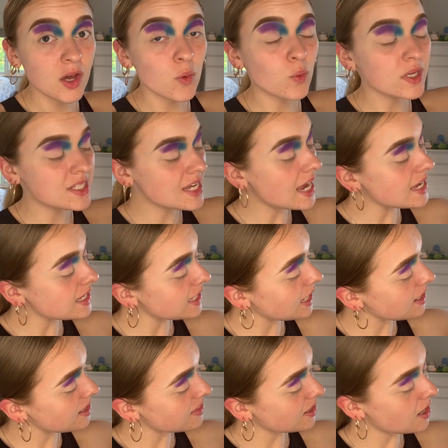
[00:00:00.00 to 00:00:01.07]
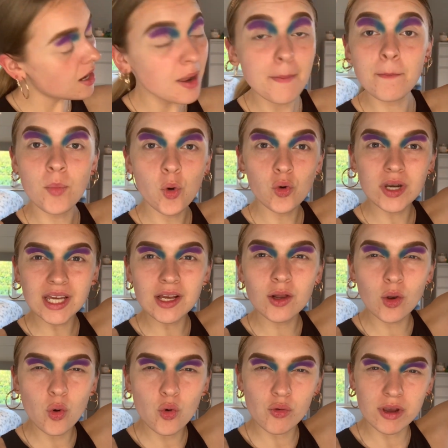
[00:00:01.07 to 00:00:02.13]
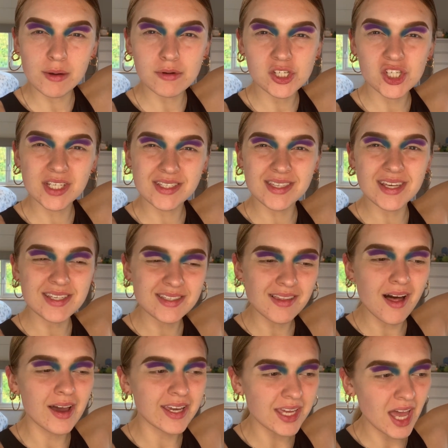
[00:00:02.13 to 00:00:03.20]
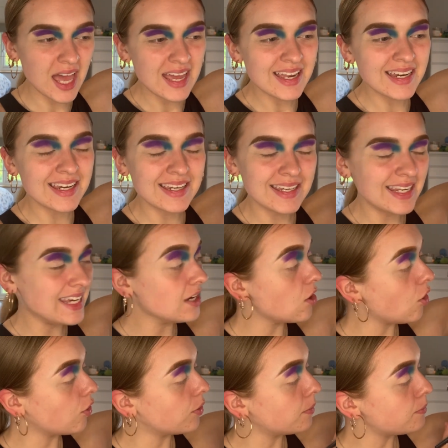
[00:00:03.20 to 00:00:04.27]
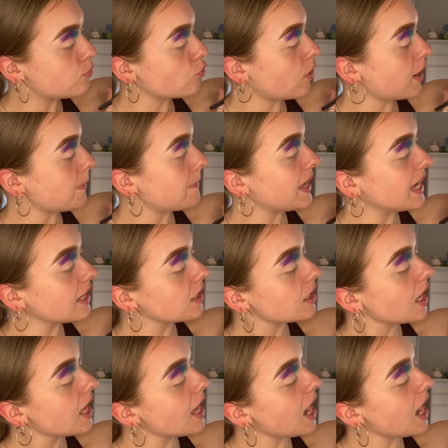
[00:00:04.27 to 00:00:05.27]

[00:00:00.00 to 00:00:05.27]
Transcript: we're taking the colour Morning Glory, which is this like neon bright pink,